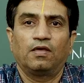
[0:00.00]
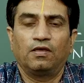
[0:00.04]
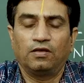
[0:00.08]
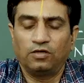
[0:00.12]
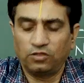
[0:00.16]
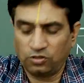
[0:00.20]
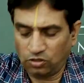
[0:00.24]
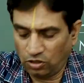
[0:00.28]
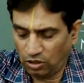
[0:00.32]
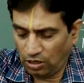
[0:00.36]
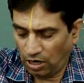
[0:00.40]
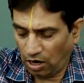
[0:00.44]

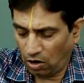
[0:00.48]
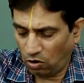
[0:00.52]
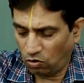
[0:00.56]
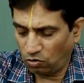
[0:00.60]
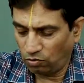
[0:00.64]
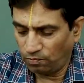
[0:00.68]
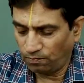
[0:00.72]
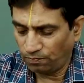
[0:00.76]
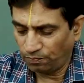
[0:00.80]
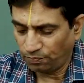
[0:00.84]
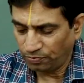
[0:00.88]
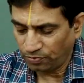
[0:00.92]
So,
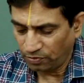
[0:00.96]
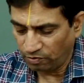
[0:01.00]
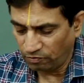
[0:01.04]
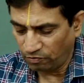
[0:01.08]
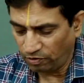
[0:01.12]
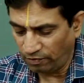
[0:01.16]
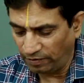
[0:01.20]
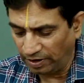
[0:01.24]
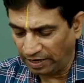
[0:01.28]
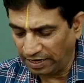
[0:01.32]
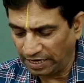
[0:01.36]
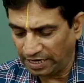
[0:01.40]
now we
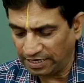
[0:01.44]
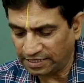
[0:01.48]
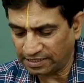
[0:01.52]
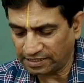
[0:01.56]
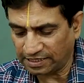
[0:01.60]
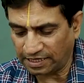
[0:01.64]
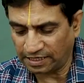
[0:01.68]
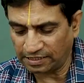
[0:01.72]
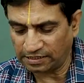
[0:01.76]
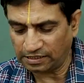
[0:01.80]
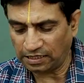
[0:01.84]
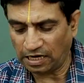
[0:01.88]
will
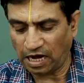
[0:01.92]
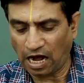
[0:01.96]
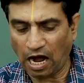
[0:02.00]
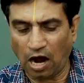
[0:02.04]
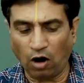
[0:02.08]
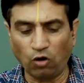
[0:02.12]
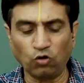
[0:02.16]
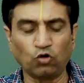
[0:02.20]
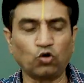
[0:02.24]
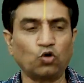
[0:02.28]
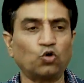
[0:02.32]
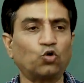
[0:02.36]
discuss
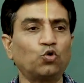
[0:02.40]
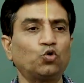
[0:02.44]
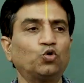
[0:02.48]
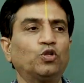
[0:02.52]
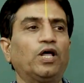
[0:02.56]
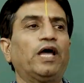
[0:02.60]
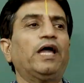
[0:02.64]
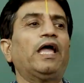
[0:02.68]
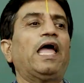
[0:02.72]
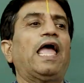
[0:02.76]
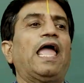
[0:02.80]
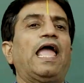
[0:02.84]
how to do the
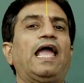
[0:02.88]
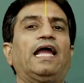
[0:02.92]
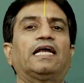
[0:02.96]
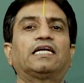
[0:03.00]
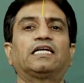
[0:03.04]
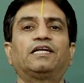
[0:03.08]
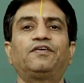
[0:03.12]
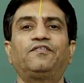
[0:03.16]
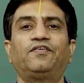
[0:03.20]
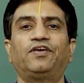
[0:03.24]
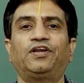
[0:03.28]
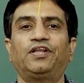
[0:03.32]

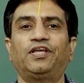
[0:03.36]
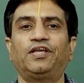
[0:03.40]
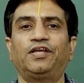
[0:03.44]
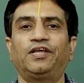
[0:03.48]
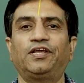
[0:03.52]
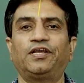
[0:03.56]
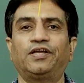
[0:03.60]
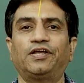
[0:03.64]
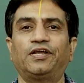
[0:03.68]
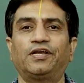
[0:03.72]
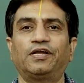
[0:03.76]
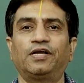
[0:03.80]

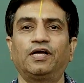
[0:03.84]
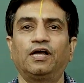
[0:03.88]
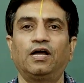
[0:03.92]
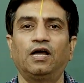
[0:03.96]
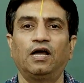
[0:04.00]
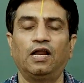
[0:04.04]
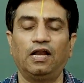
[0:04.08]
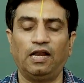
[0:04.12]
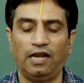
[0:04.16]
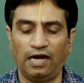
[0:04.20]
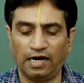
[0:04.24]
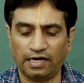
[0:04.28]
activity.
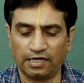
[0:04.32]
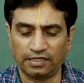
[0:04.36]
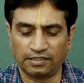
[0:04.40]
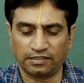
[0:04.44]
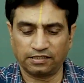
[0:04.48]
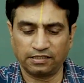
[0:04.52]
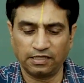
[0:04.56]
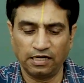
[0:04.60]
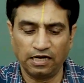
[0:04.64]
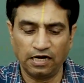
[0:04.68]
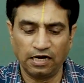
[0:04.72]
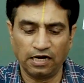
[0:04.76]
Let
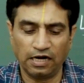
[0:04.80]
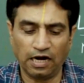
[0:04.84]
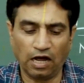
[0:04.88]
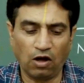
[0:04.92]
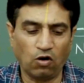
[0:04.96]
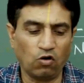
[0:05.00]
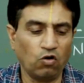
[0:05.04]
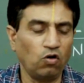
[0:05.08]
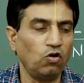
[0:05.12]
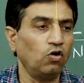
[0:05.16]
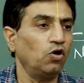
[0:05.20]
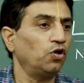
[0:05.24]
us
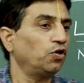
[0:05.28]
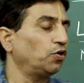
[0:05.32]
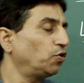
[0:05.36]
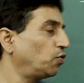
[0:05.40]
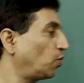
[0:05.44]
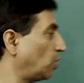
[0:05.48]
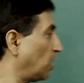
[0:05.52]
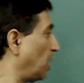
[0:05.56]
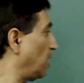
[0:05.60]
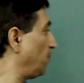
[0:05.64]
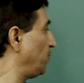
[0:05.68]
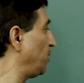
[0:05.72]
now, you
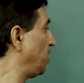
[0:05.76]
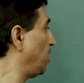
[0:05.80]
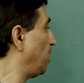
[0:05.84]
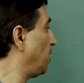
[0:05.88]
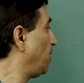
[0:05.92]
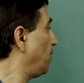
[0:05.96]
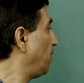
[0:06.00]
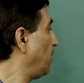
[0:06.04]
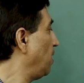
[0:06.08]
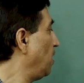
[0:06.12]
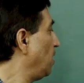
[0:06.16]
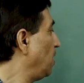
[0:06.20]
come
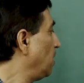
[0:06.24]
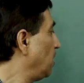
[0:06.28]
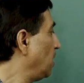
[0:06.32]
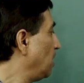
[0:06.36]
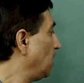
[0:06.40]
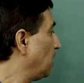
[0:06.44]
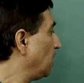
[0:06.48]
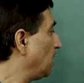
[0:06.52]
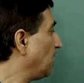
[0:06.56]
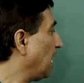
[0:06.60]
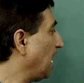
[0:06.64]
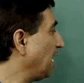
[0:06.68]
here,
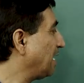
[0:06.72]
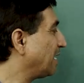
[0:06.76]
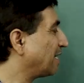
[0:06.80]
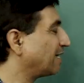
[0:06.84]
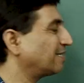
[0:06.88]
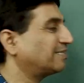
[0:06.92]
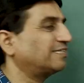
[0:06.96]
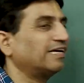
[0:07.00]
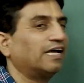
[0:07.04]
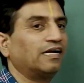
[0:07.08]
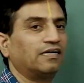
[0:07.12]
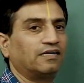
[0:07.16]

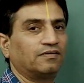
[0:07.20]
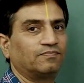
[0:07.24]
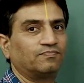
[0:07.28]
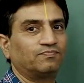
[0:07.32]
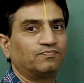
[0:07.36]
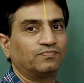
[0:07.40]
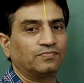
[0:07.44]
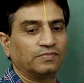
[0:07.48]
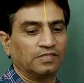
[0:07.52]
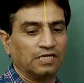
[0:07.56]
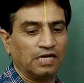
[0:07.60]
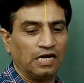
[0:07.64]

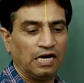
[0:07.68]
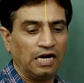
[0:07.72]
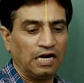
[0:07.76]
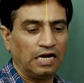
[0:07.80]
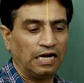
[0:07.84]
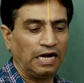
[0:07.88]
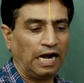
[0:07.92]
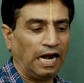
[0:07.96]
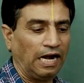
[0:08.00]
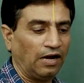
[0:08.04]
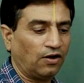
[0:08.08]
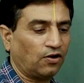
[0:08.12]

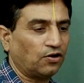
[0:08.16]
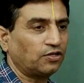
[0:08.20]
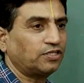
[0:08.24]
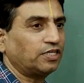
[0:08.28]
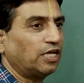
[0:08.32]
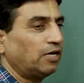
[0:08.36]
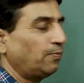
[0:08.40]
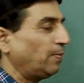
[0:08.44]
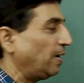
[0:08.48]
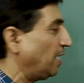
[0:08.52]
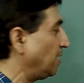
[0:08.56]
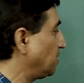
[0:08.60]

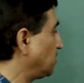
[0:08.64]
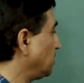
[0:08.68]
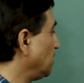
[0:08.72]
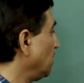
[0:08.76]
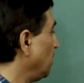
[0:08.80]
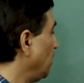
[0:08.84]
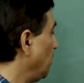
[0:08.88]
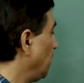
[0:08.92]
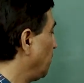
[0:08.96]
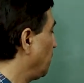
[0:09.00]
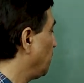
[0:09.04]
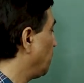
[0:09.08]
nitrogen means,
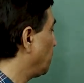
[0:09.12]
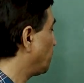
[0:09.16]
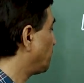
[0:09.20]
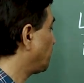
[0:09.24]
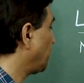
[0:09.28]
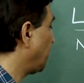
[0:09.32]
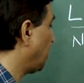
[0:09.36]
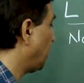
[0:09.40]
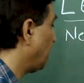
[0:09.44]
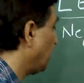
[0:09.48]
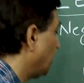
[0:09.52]
you see,